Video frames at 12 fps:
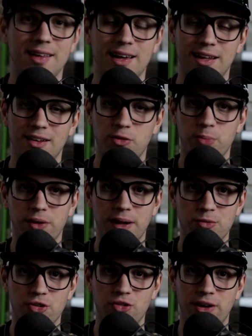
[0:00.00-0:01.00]
I think at this
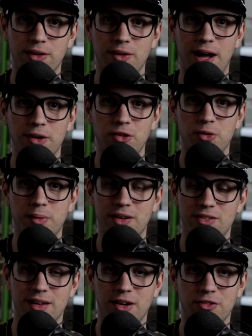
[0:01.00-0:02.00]
point I'm just trying to outdo
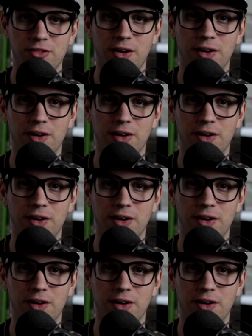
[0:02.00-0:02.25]
myself